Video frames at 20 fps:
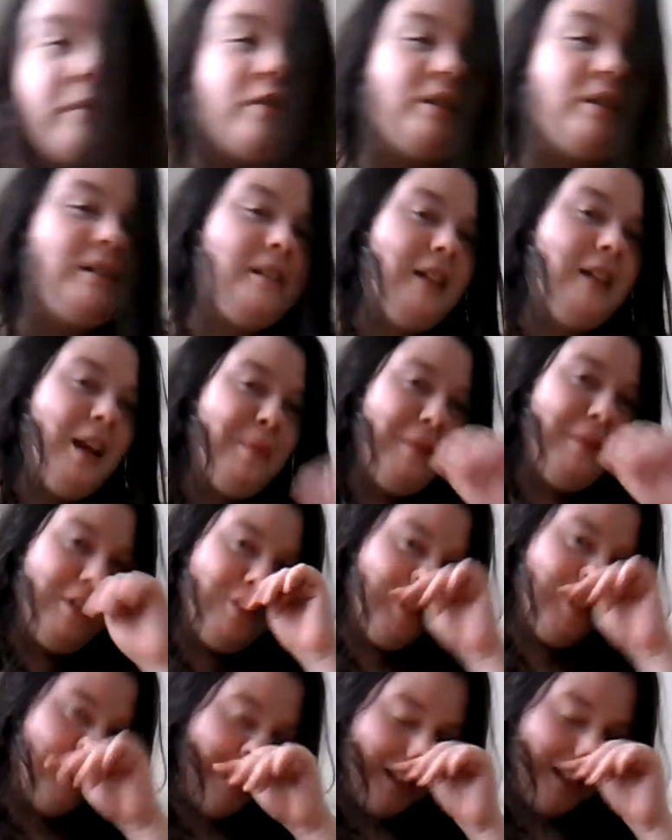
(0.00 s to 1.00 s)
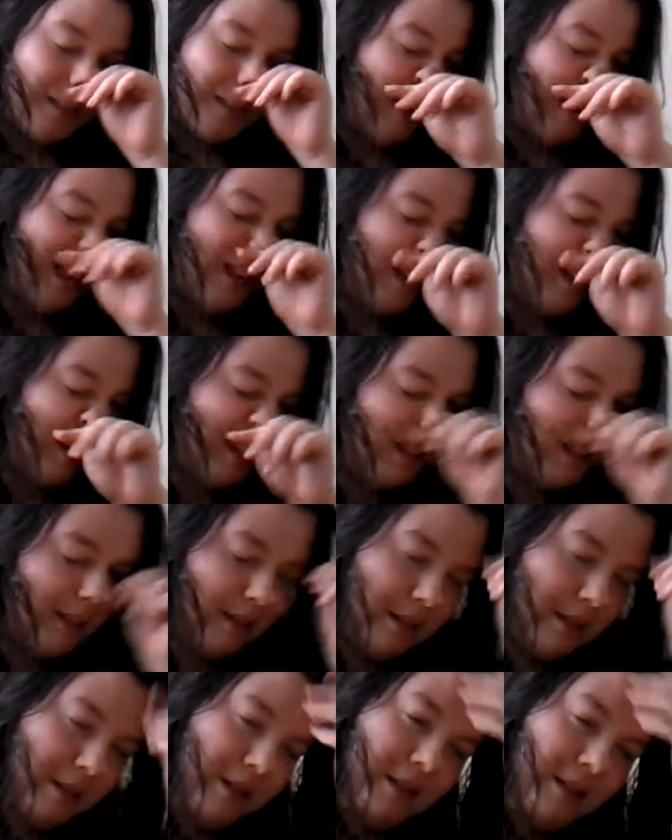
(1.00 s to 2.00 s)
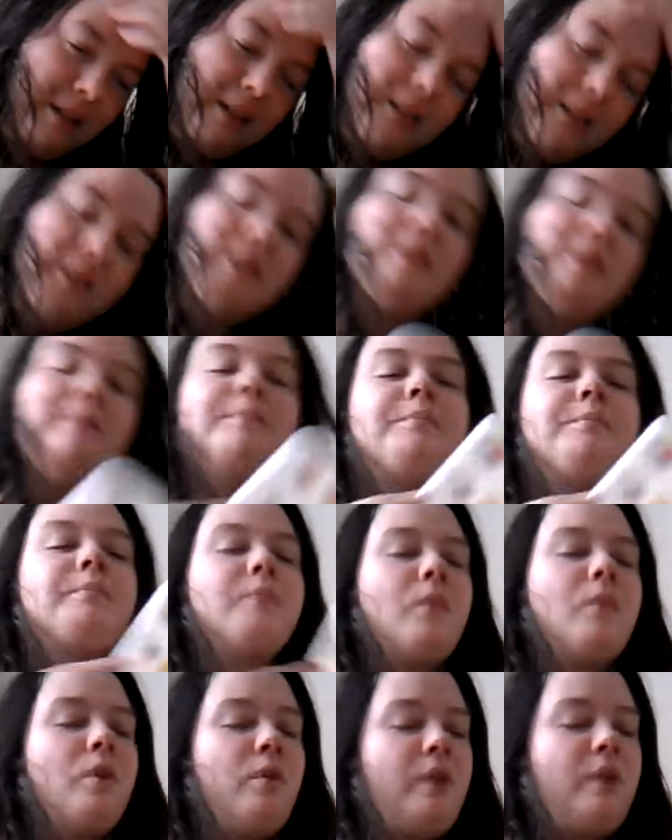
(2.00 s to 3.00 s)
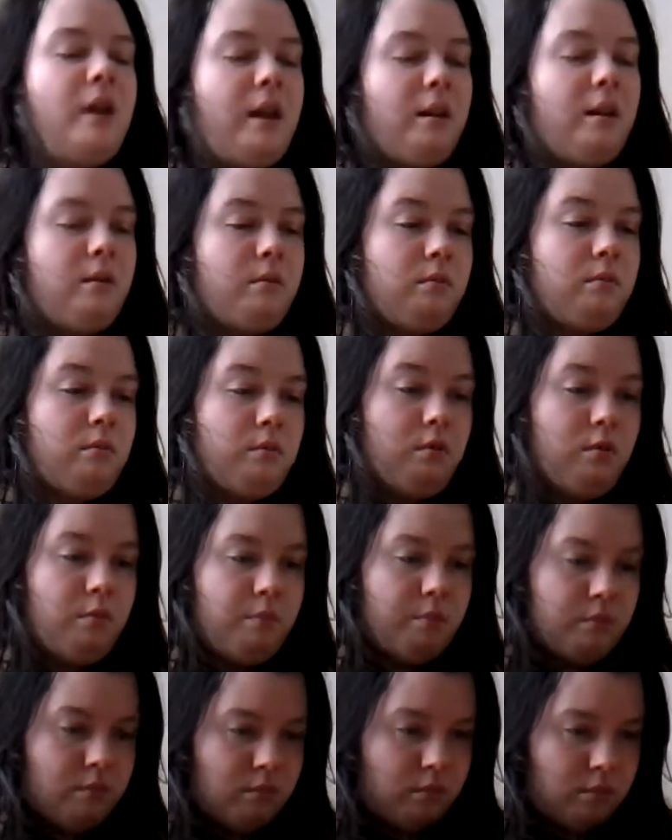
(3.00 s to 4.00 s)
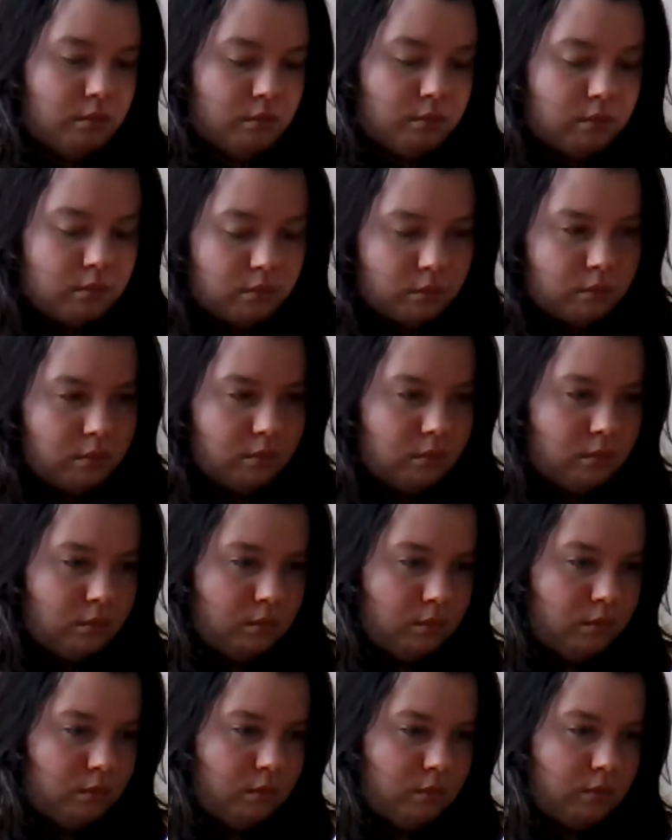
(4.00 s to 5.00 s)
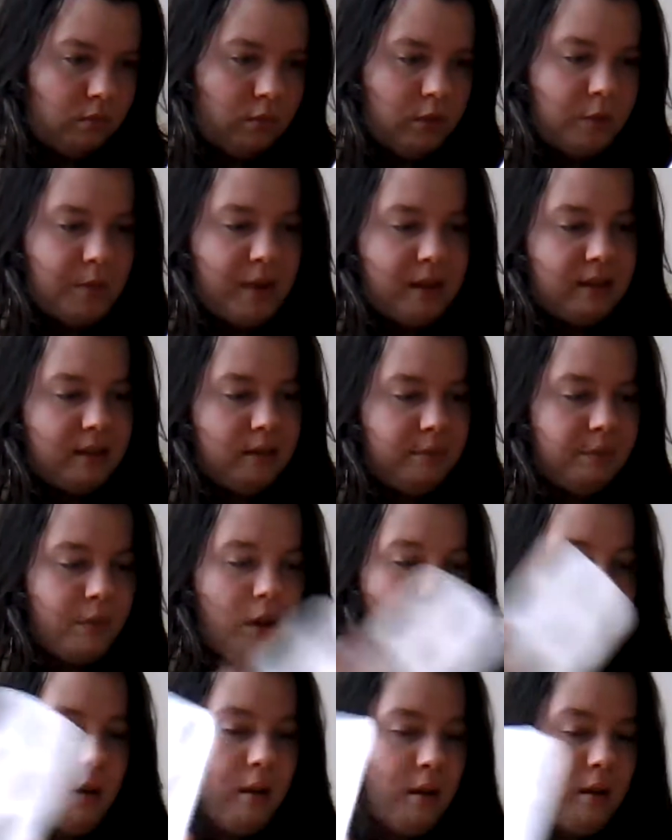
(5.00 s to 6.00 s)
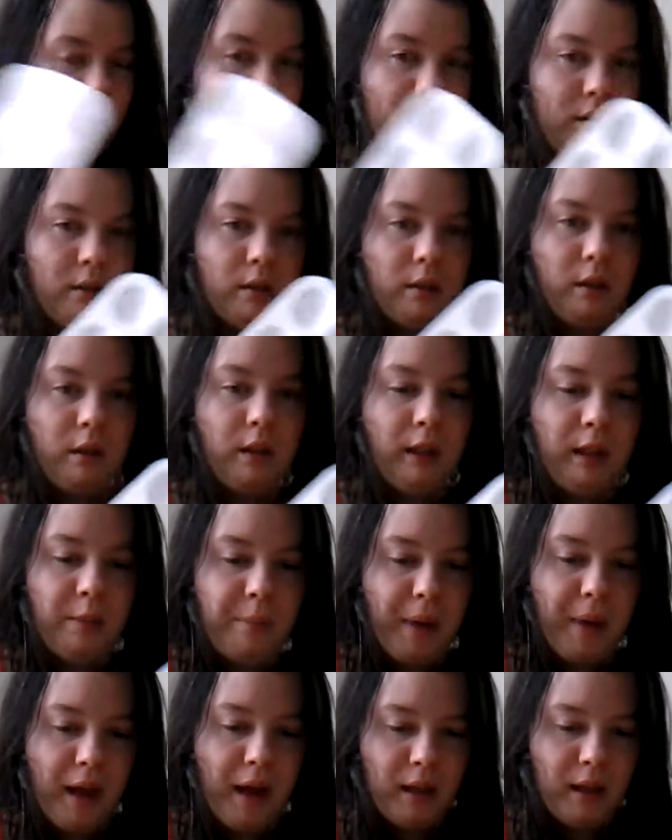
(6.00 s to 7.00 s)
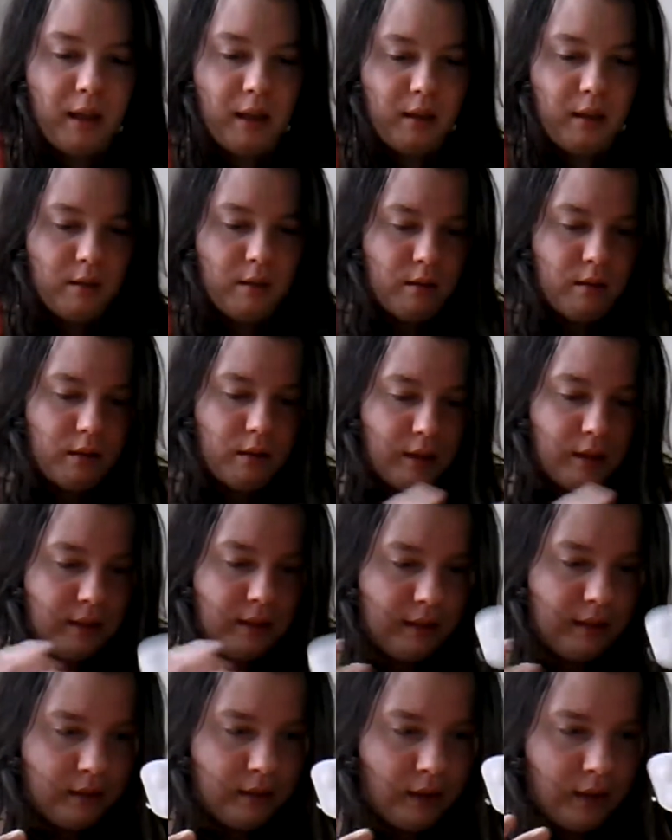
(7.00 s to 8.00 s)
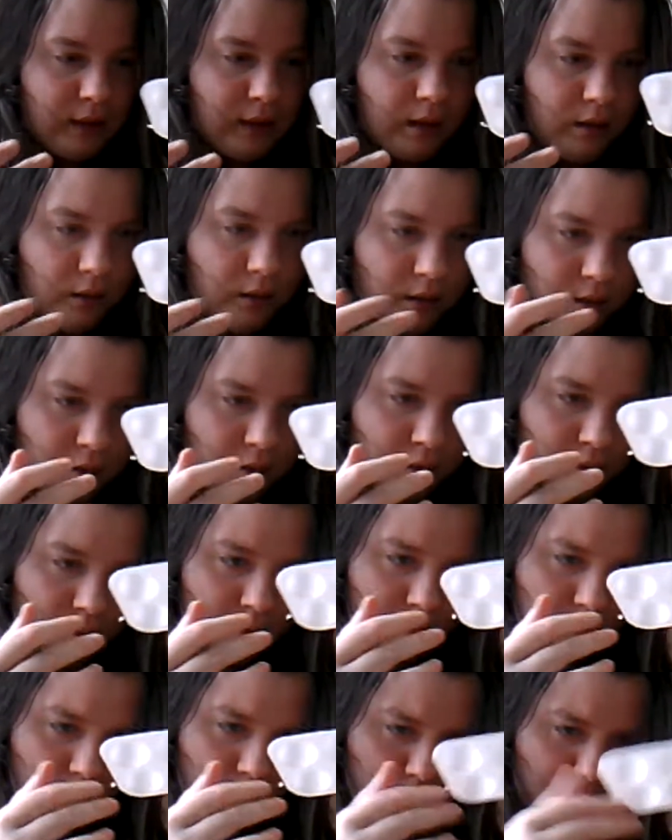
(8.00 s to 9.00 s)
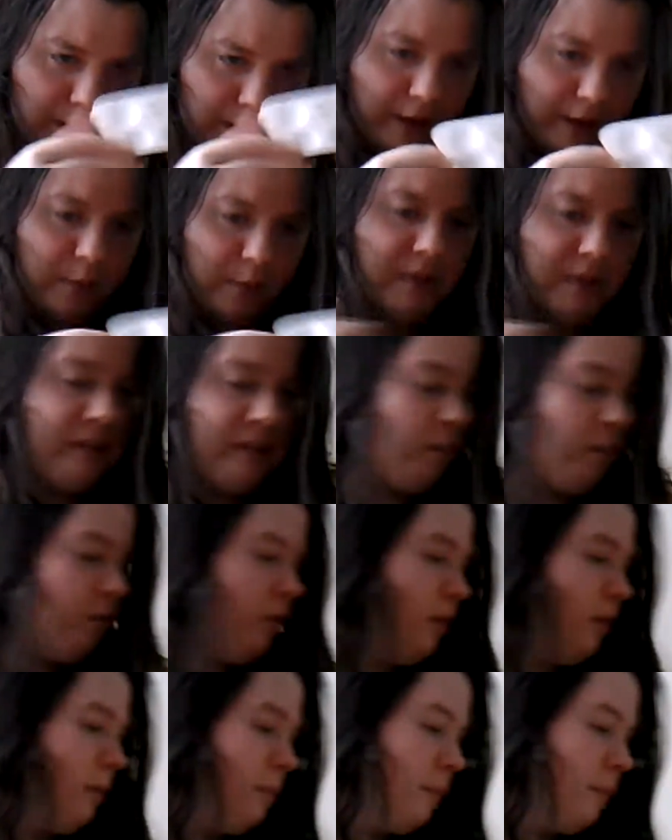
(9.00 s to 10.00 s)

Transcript: just a nightmare trying to get to my things. Okay. Oop. What a mess. Clean palette. That's exciting. I knew I had one somewhere.